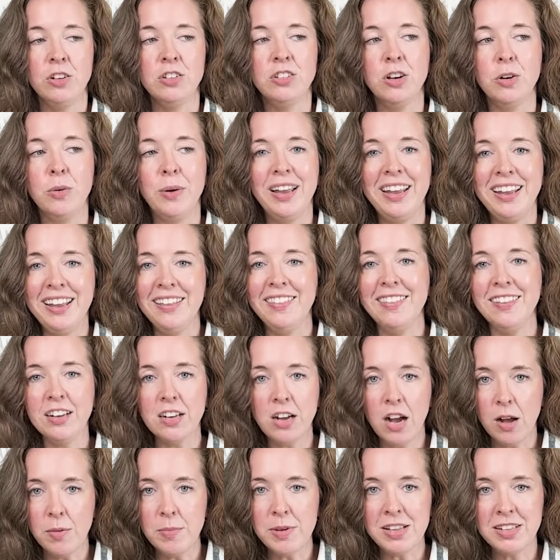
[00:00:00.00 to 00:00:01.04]
So in the
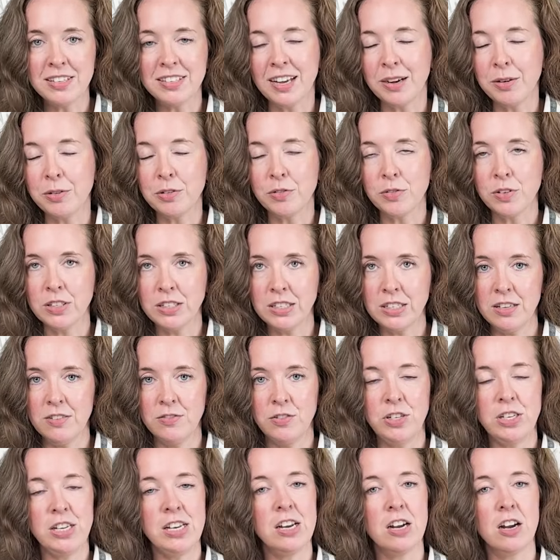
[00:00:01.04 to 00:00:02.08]
comments, I would really love
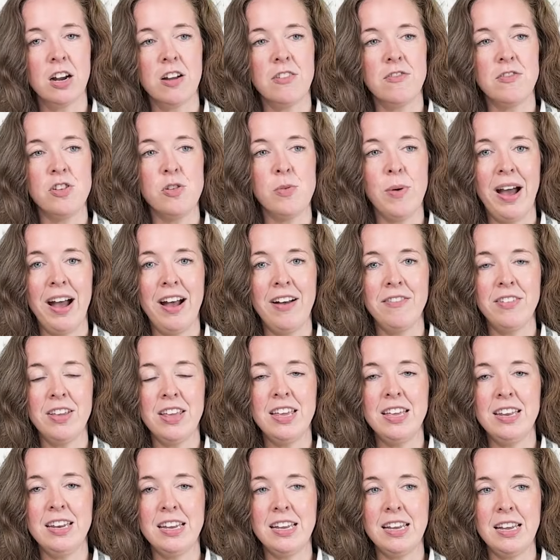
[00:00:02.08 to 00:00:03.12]
to hear if you have
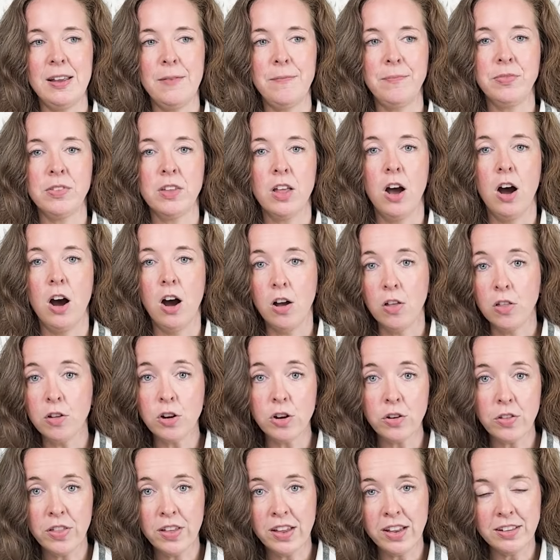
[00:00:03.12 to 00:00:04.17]
any other
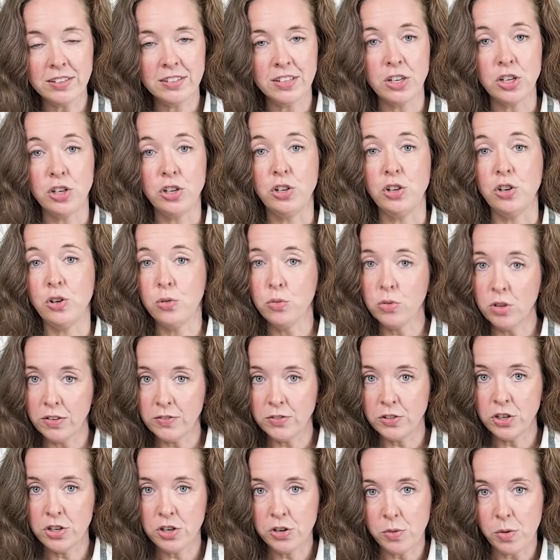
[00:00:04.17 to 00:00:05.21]
things that you love
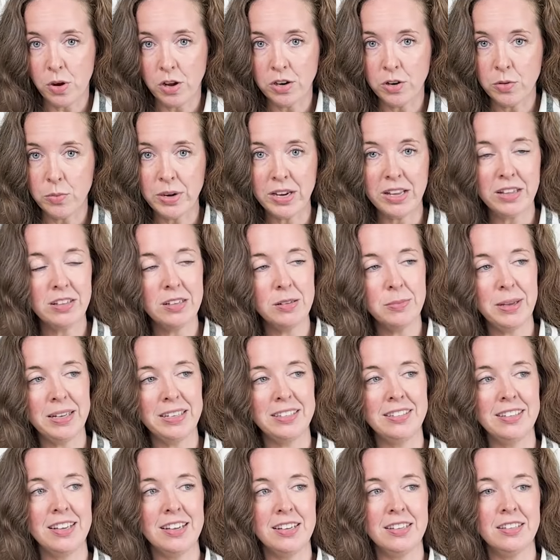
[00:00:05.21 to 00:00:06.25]
to do on a weekly
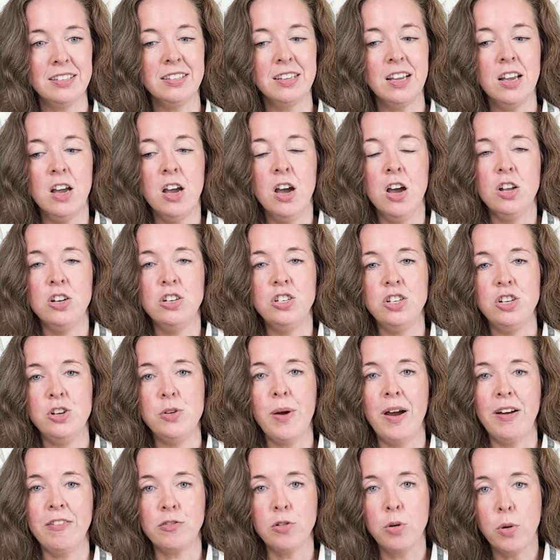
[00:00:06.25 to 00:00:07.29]
basis. Do you
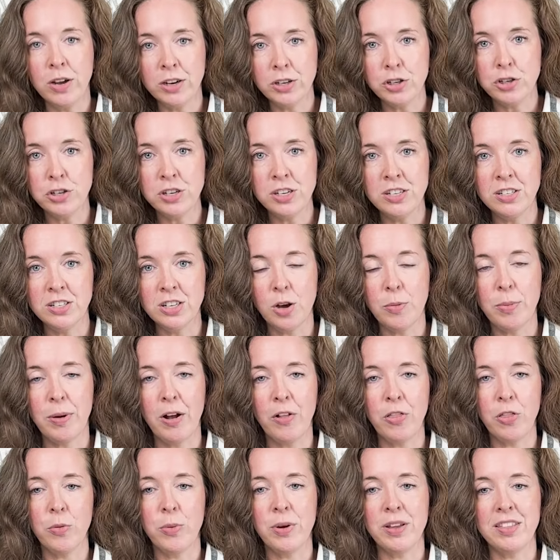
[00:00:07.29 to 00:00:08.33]
have questions about
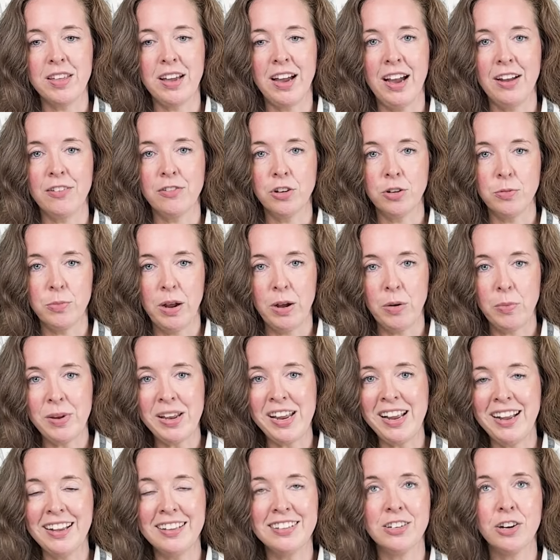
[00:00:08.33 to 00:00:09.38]
the way that I run my
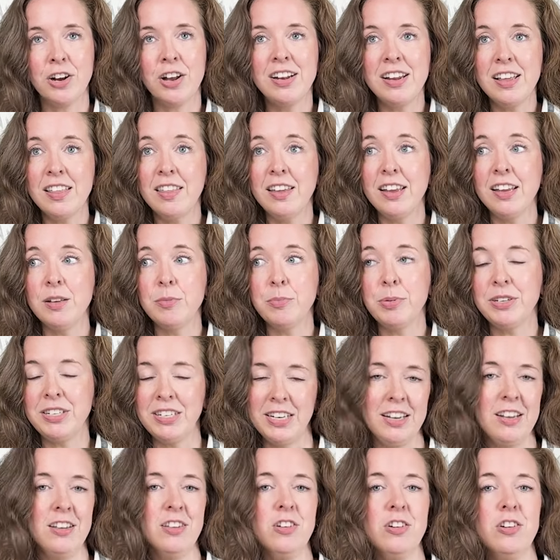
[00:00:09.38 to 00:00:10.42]
week? Is there anything in
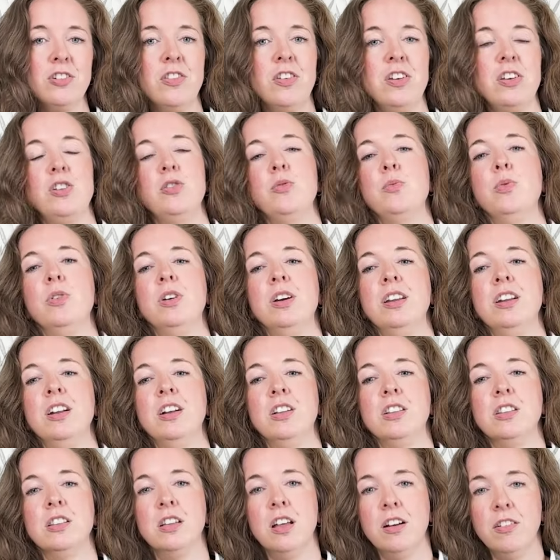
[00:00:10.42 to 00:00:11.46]
particular that you would
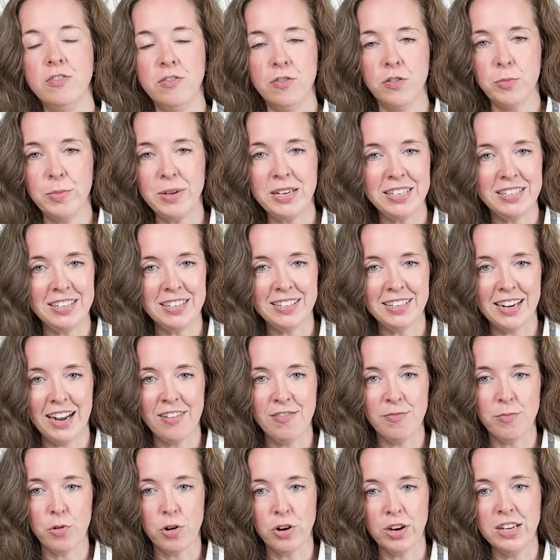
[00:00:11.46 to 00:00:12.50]
love for me to dive
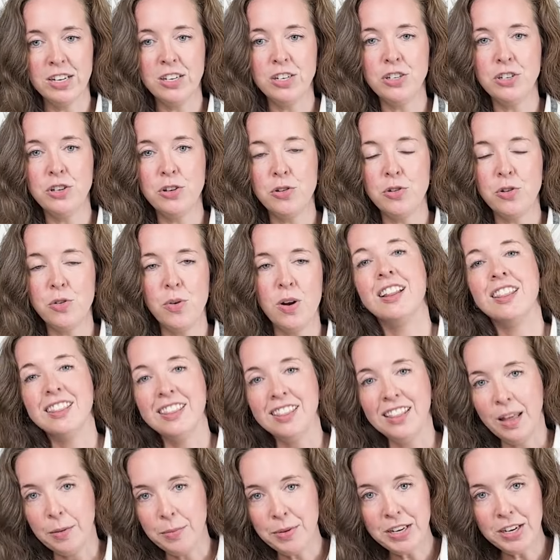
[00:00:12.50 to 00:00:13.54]
more into?
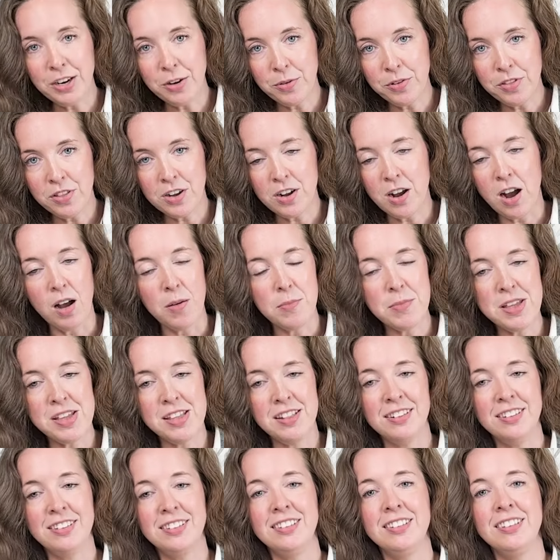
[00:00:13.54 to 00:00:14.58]
Let me know in the
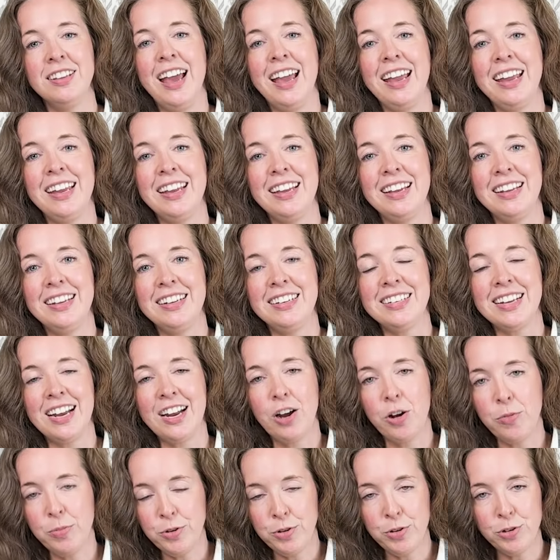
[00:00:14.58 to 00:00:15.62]
comments, and I
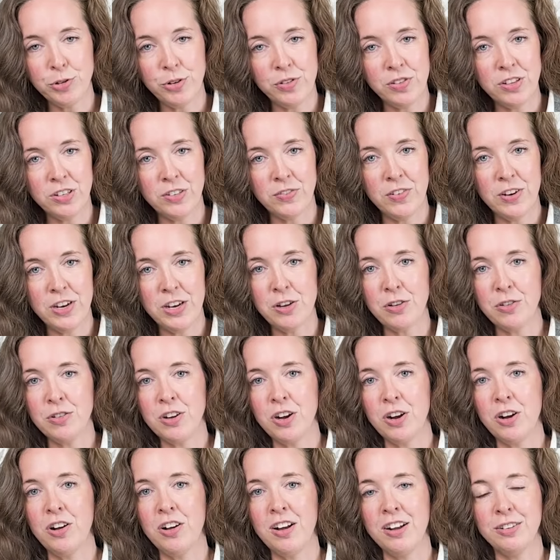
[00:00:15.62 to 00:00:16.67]
hope you enjoyed this video,
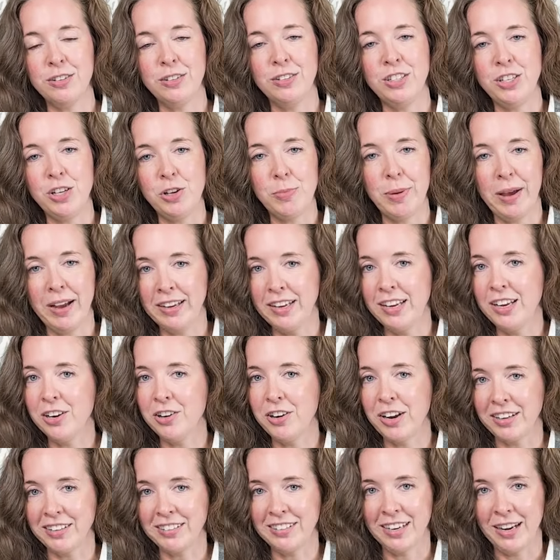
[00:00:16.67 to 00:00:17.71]
y'all. I'll see you back here
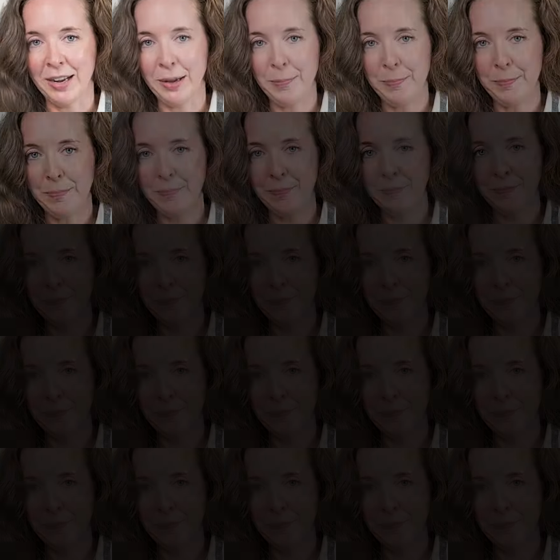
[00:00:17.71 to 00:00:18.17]
next time.